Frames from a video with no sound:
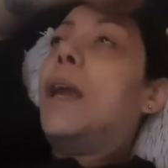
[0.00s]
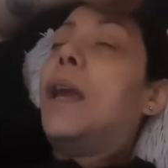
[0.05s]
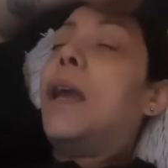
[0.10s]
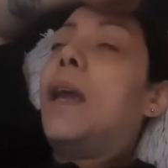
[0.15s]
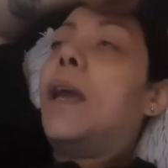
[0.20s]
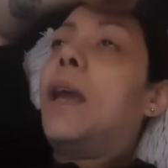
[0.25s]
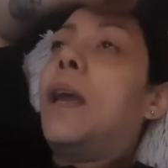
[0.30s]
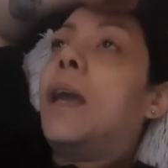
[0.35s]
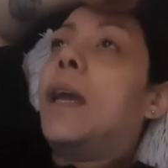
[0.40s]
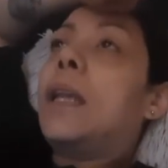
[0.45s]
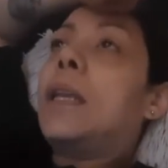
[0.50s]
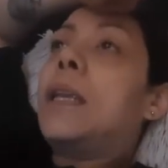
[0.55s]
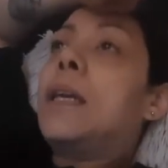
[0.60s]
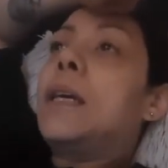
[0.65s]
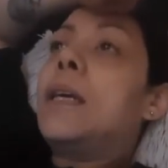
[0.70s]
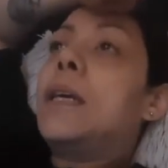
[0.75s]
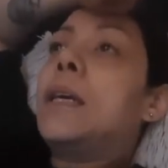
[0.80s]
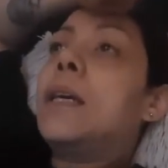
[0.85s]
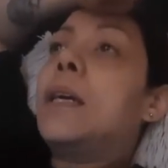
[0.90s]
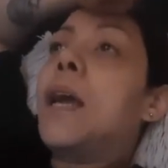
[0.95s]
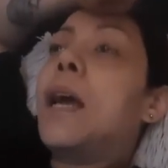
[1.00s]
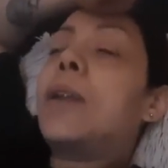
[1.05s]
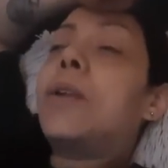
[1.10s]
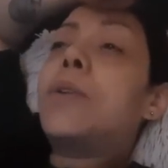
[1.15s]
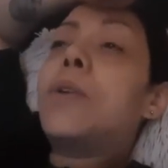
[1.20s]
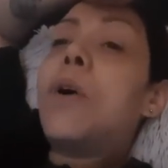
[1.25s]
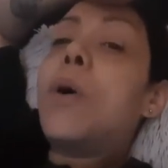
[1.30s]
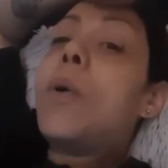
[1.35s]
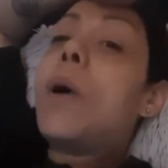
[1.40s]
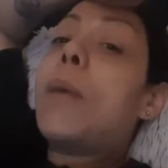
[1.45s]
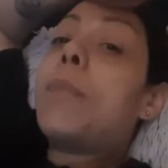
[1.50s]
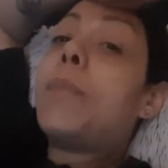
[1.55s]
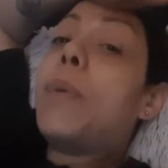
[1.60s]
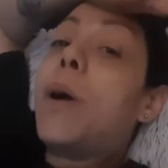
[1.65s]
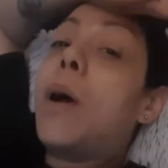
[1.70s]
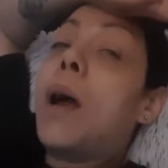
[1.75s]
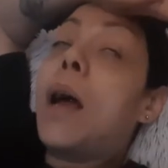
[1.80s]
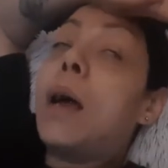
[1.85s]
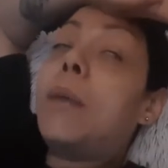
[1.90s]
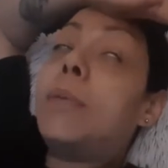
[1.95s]
And I don't know, I'll
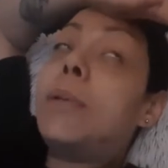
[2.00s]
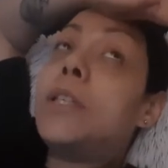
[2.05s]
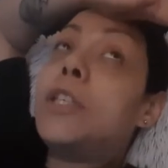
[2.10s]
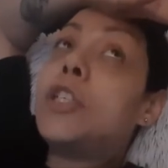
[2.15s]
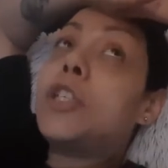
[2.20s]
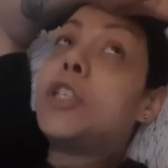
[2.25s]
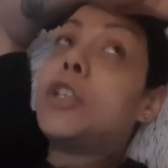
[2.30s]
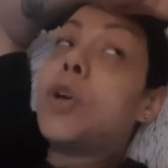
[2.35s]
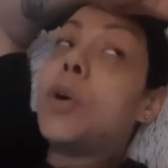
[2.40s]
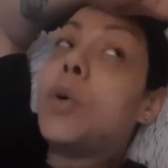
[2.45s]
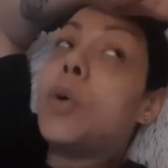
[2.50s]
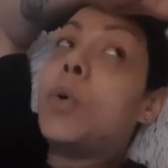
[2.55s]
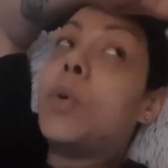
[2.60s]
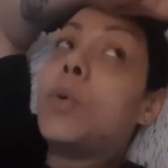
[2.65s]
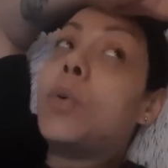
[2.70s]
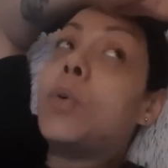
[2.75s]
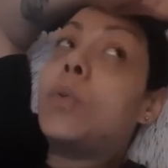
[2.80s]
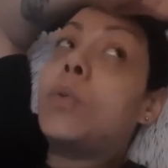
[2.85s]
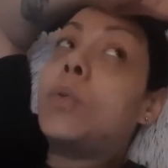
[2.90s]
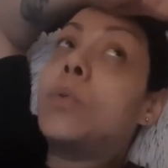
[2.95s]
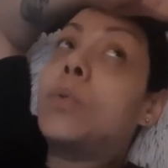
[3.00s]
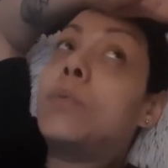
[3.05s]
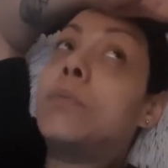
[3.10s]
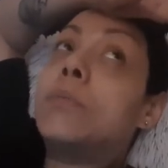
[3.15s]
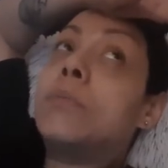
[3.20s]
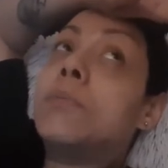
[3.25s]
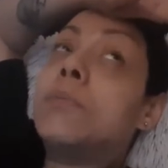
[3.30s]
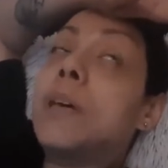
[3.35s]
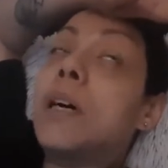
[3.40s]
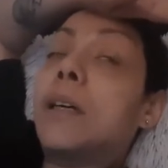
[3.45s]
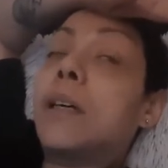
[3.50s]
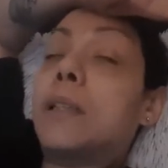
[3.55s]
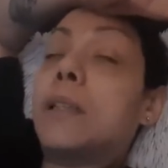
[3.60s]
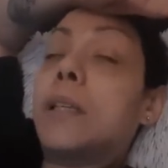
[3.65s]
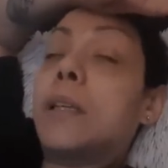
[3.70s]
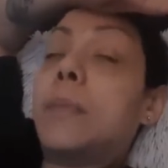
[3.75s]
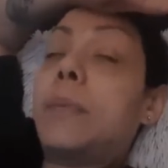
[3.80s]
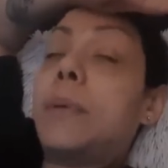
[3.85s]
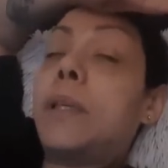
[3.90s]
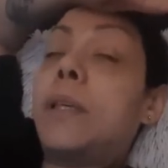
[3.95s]
probably show a
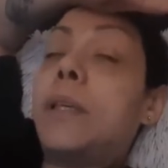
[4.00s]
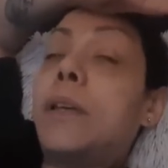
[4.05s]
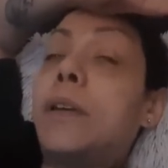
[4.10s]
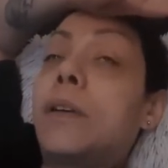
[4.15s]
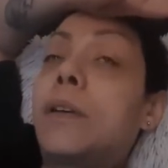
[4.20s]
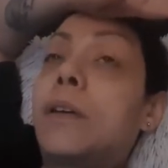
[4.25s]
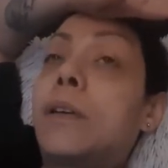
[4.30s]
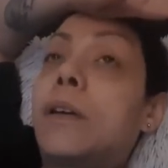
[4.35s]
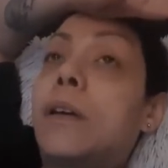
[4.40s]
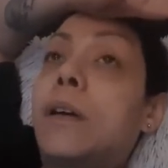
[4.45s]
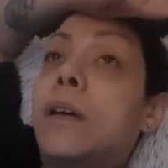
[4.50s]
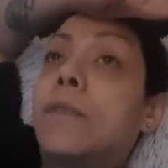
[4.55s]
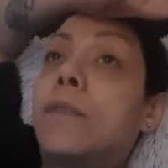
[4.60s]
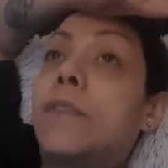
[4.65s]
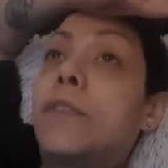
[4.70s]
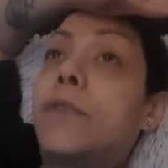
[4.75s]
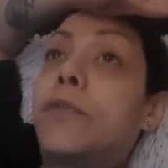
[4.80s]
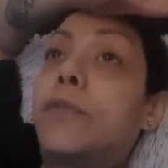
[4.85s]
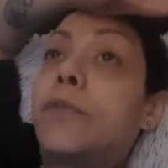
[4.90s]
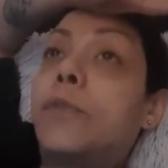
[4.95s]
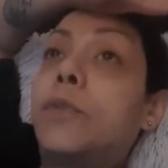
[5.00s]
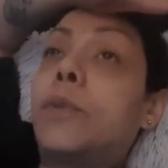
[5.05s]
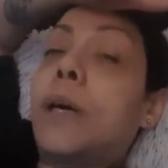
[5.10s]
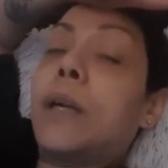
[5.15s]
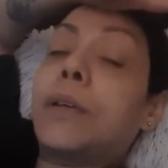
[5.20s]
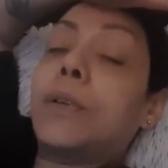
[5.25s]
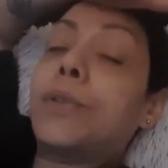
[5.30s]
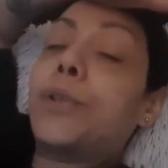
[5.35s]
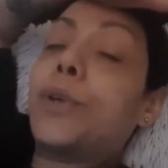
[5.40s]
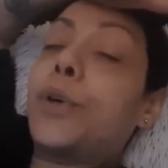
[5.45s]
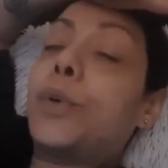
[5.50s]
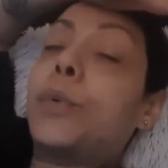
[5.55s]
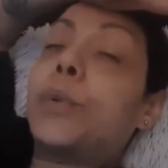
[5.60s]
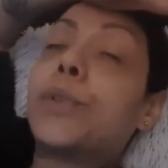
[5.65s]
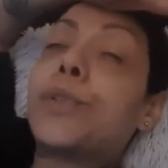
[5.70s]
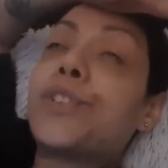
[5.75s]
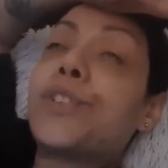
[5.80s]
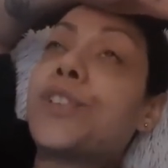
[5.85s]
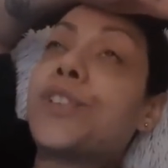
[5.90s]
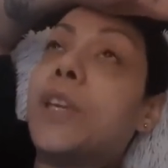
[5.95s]
clip here of the food. I don't know,
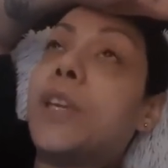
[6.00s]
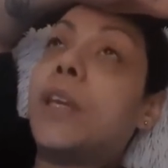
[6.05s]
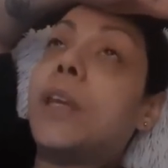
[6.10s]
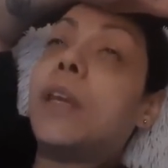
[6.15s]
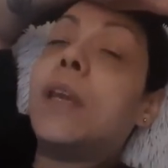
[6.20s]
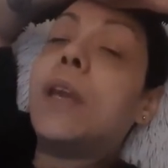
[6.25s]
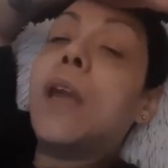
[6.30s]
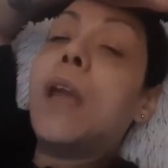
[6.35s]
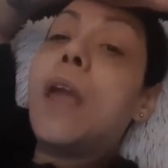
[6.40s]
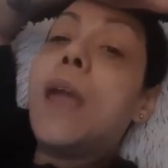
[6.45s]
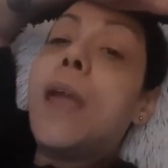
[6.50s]
we'll see.